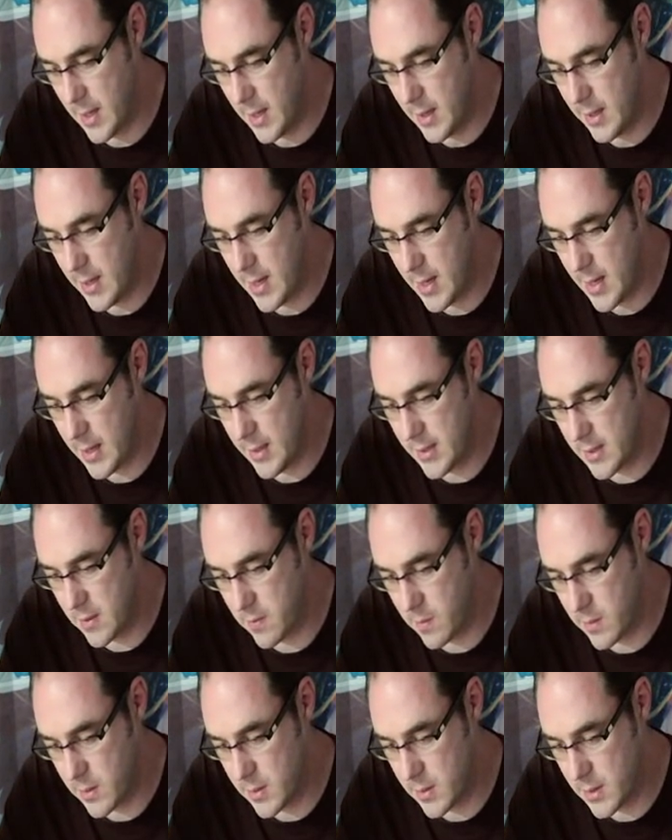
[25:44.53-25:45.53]
Yeah, these other
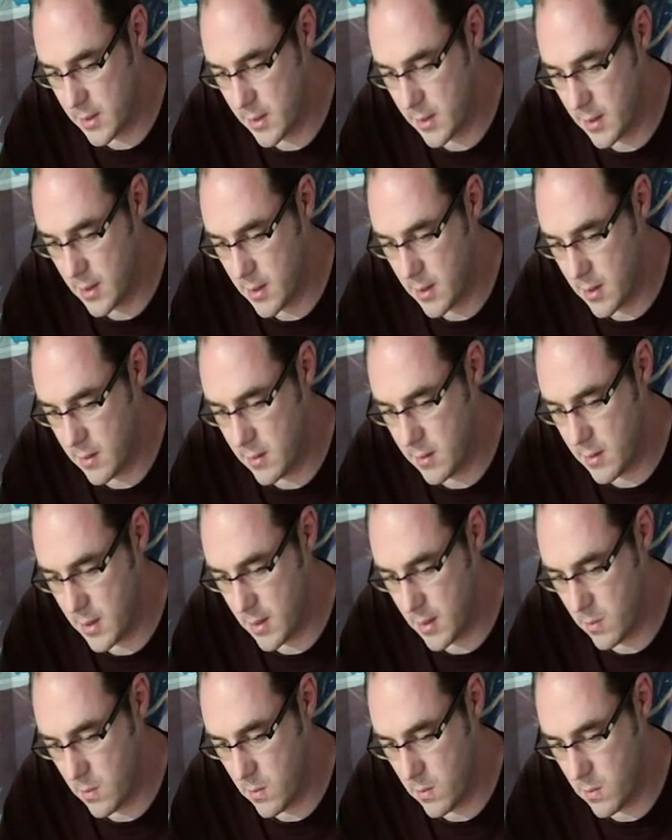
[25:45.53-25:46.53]
ones are good. They
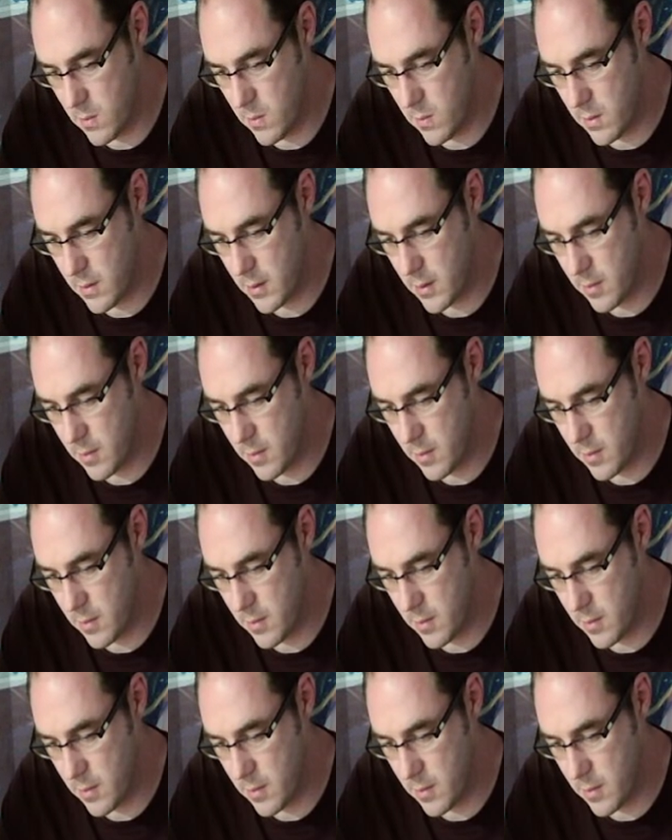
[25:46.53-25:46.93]
will,